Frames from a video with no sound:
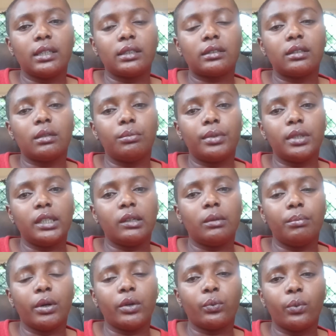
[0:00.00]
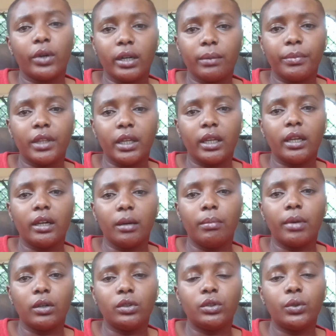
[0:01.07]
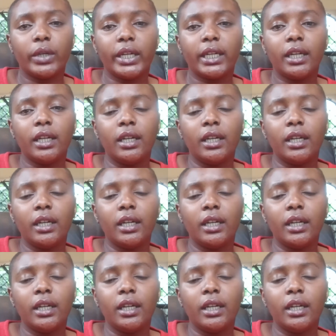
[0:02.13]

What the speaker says: somebody about what I'm thinking about doing,